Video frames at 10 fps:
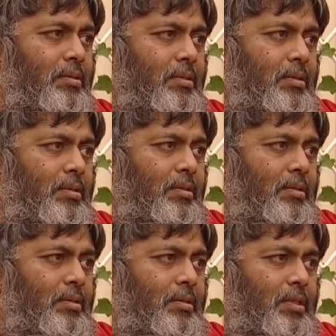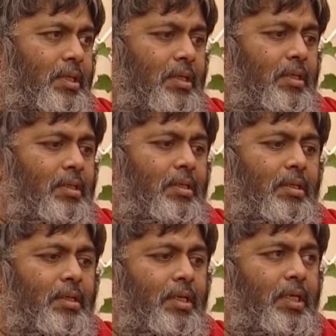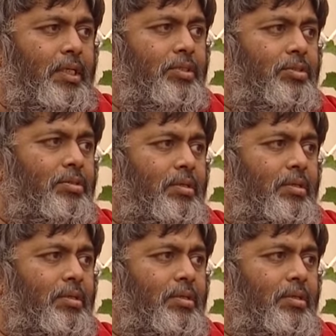Mm -hmm. The grayish